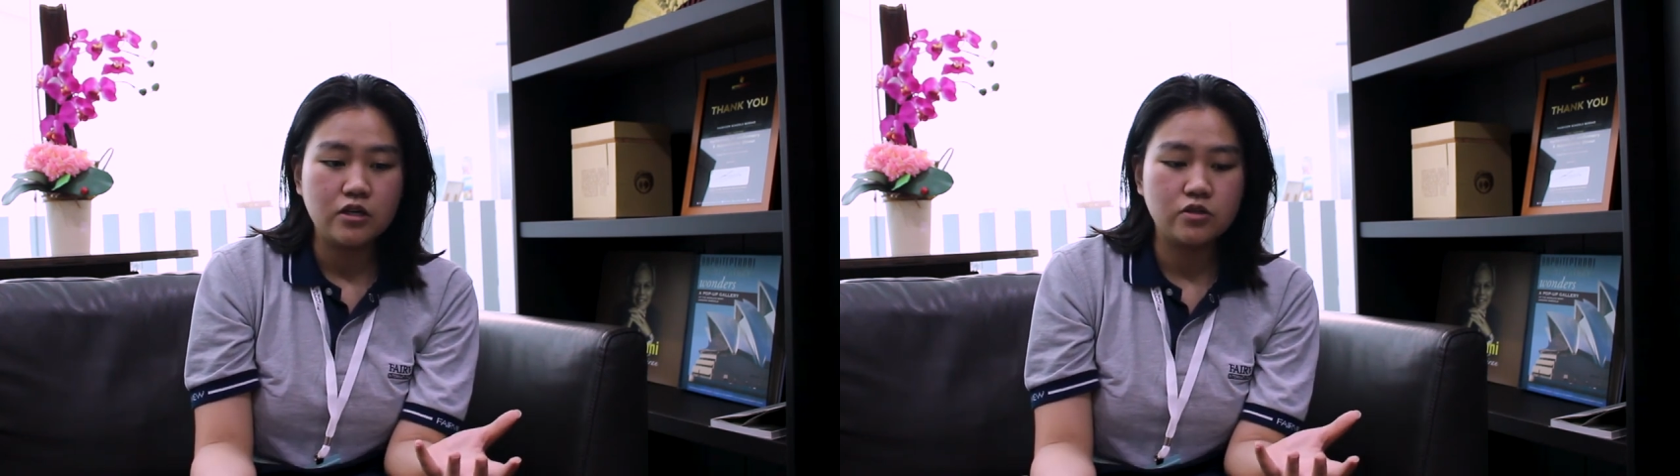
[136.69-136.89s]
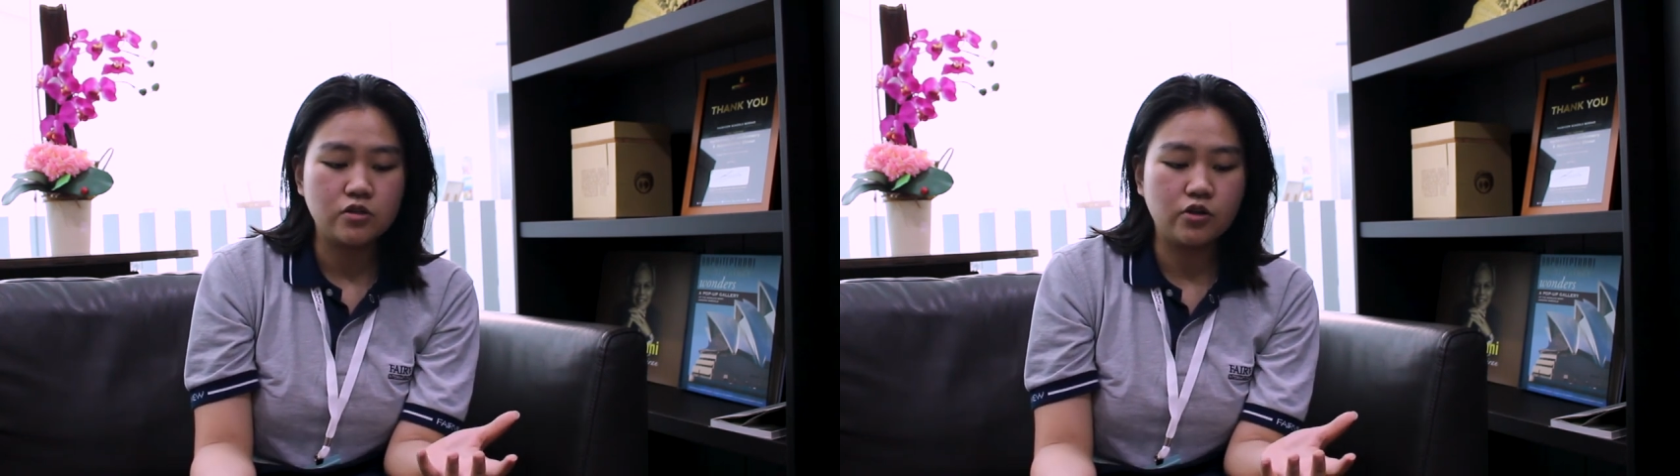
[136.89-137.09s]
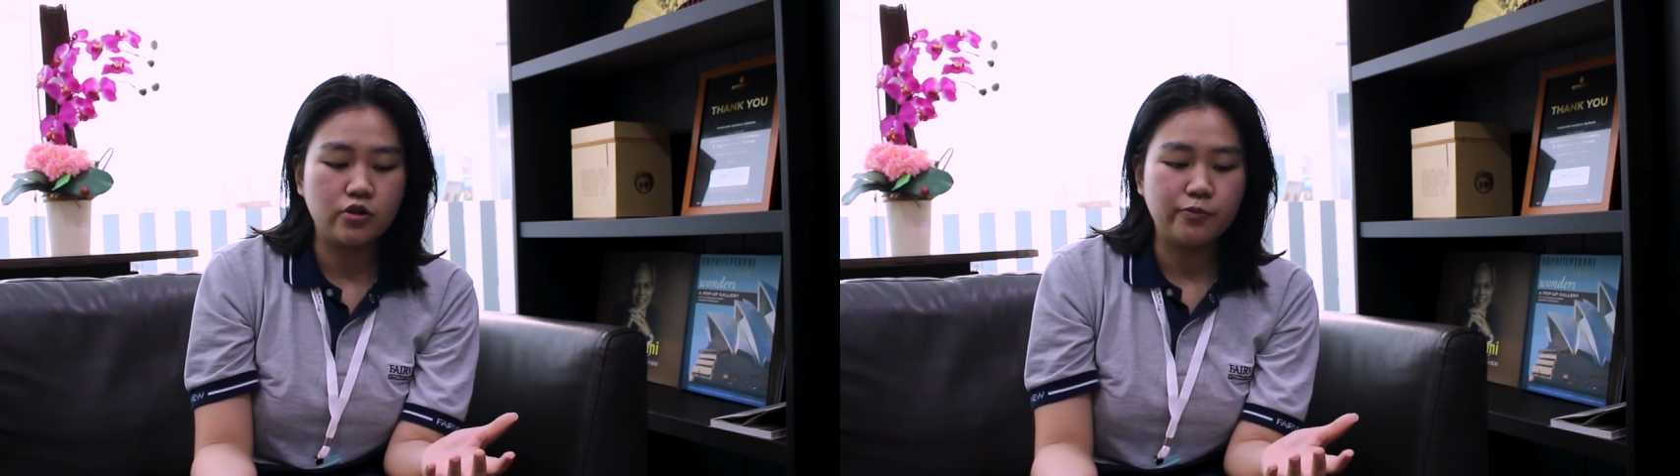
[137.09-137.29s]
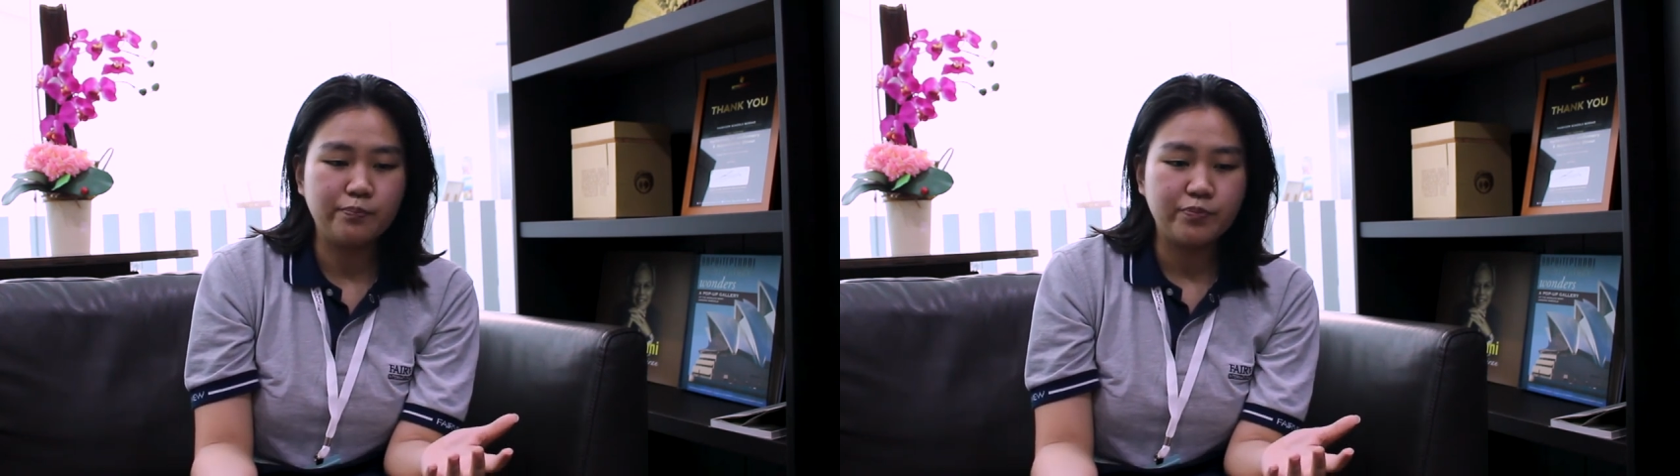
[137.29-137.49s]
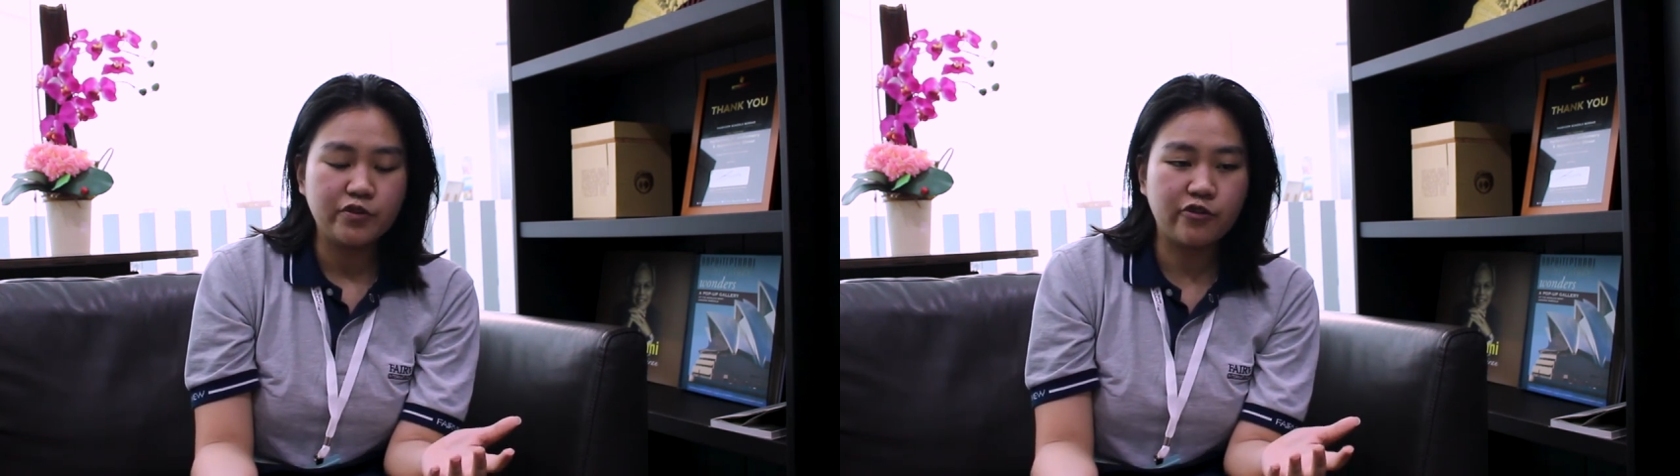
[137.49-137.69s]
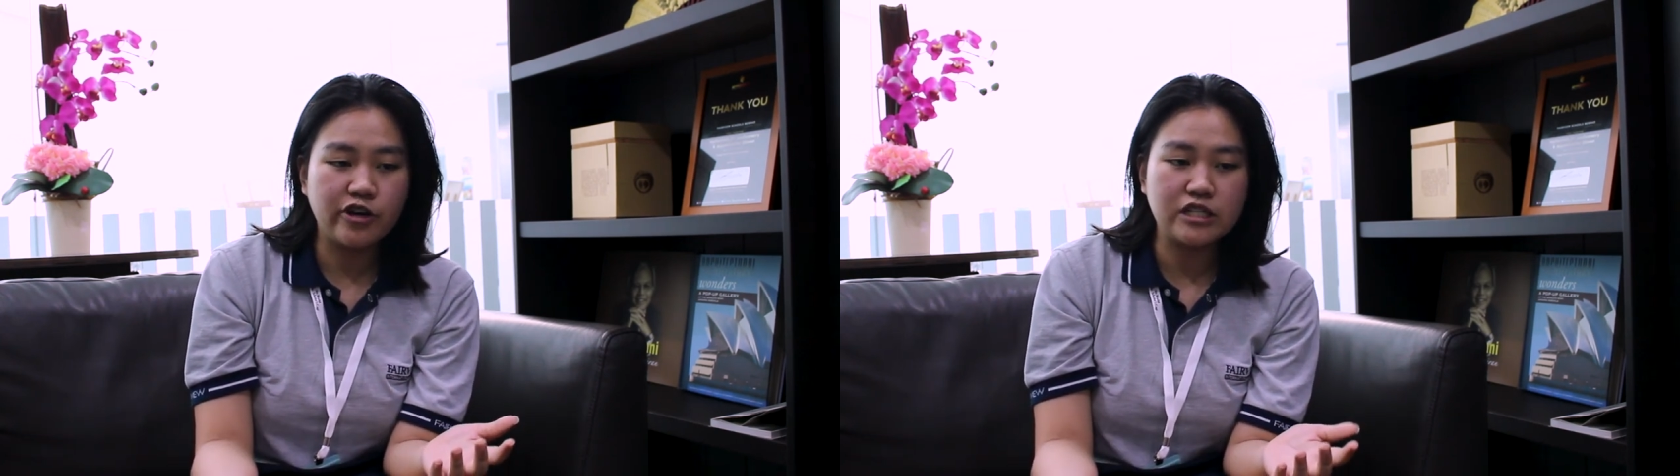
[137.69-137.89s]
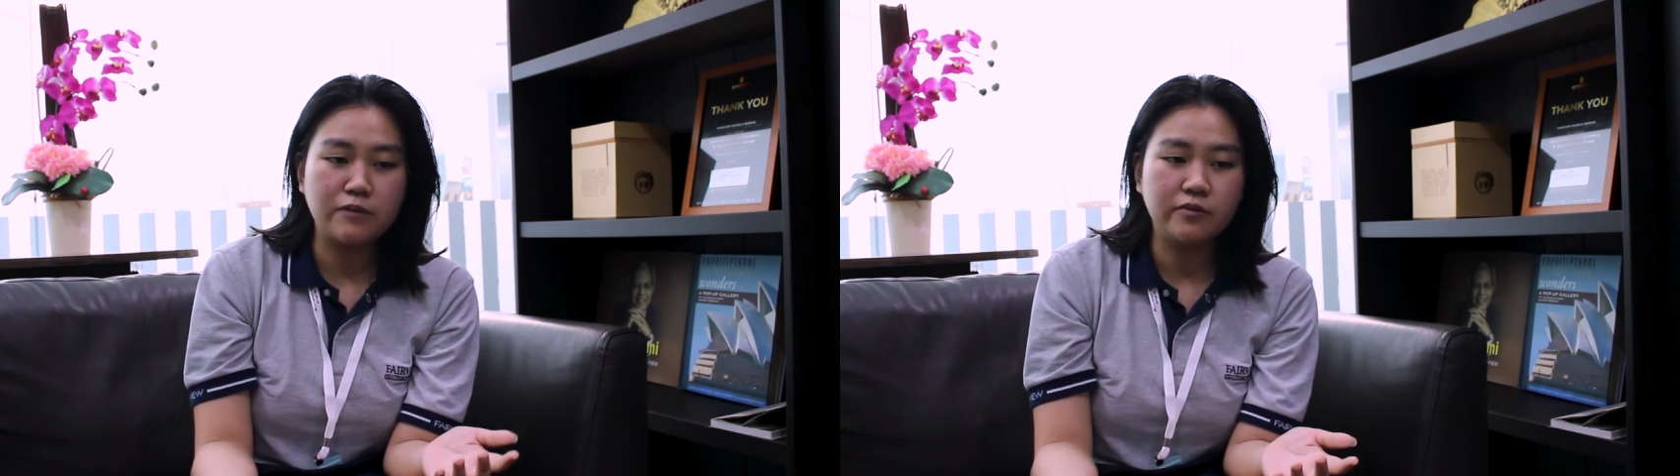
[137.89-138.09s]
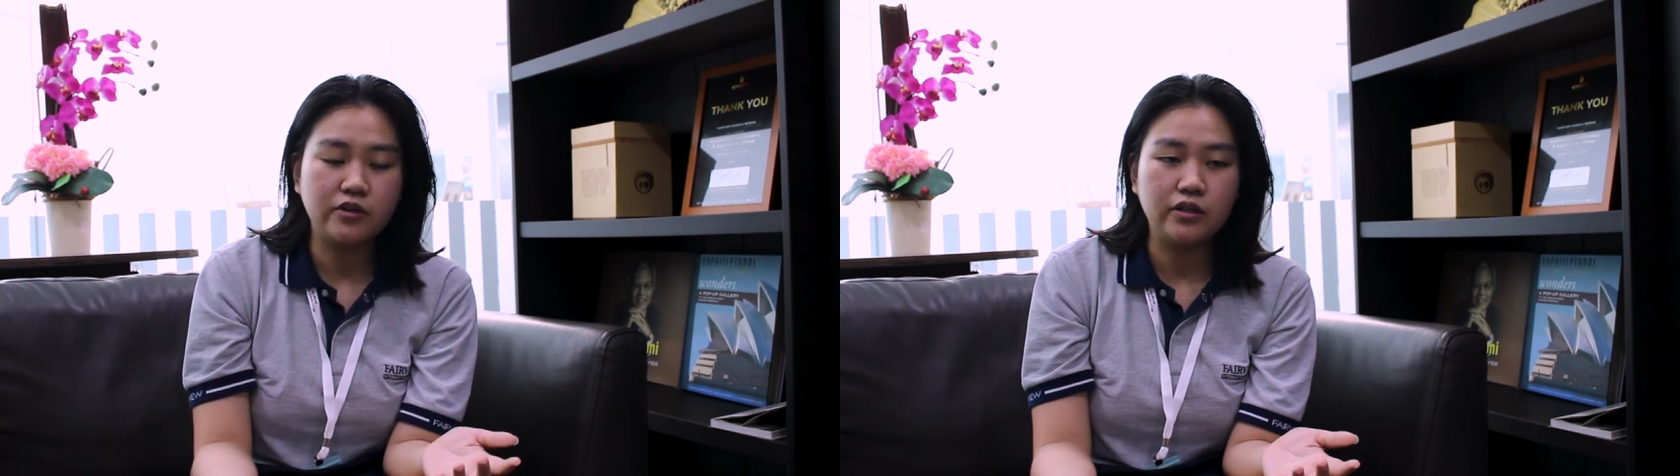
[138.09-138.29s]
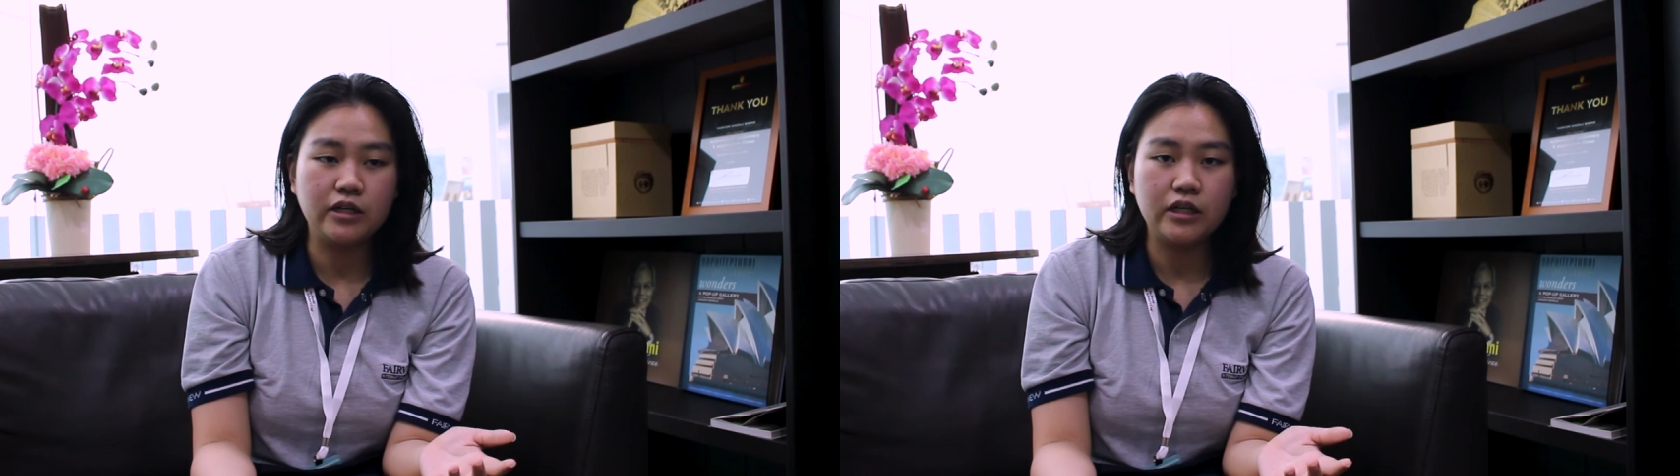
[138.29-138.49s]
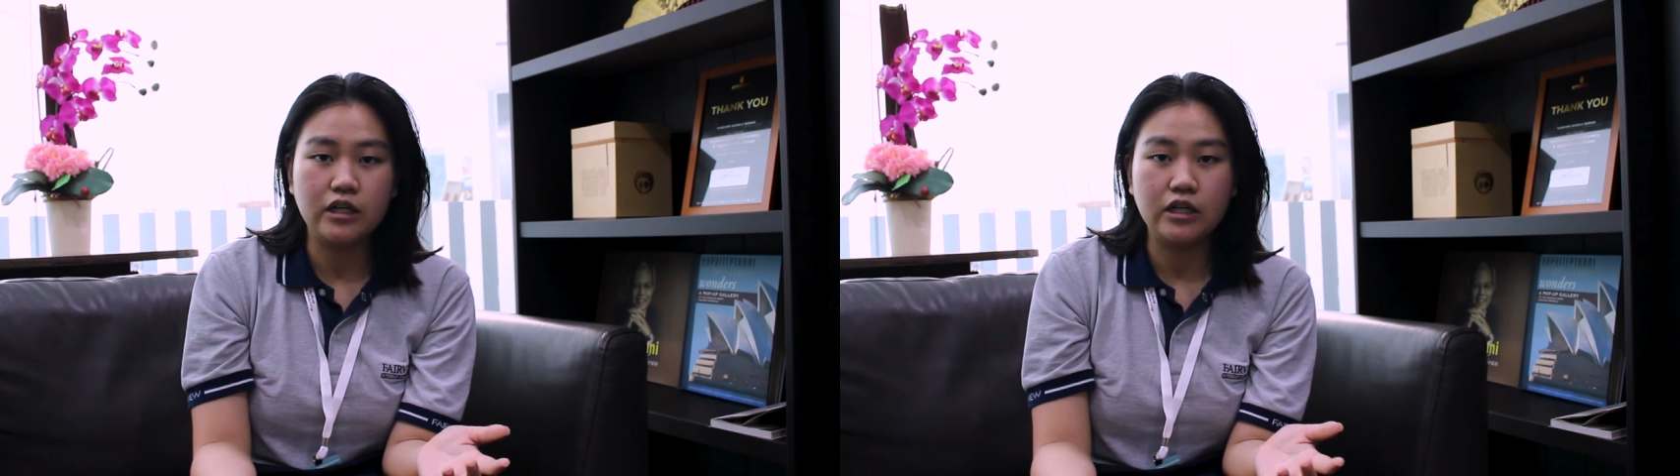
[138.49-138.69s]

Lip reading: So, for example,